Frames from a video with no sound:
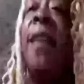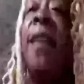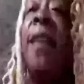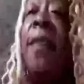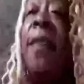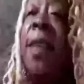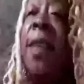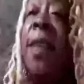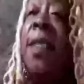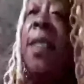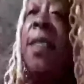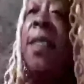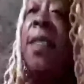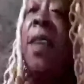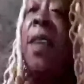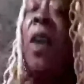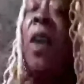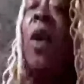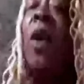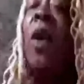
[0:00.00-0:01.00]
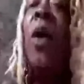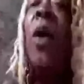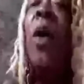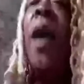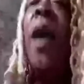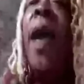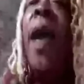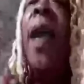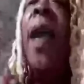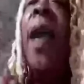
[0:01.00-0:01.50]
us.
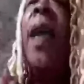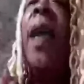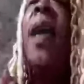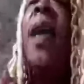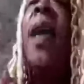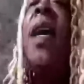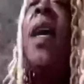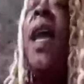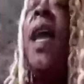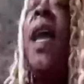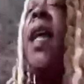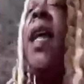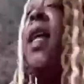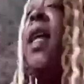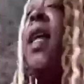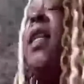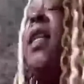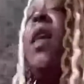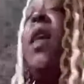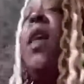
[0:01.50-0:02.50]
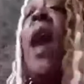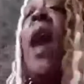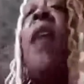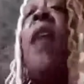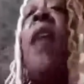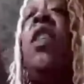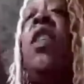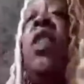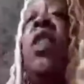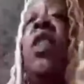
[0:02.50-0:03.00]
Okay, and I
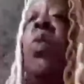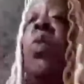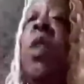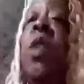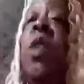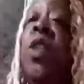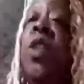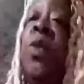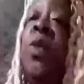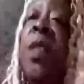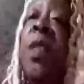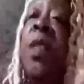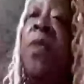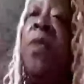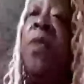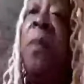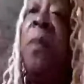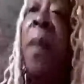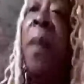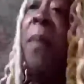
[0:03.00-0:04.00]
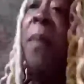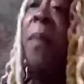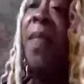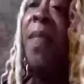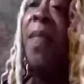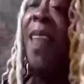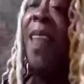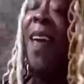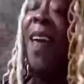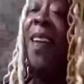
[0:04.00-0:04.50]
just want you to remember
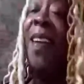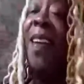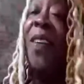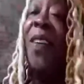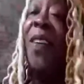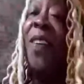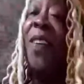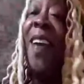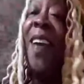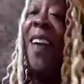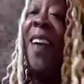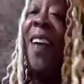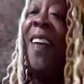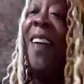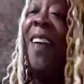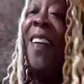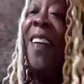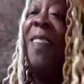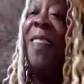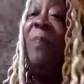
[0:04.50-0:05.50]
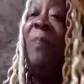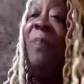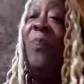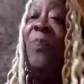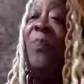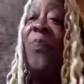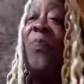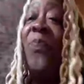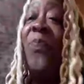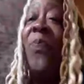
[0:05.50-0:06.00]
that. Okay.
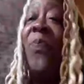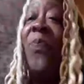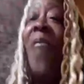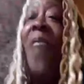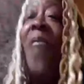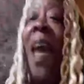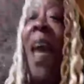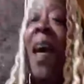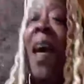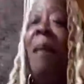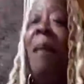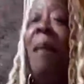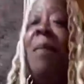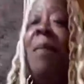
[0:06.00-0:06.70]
I am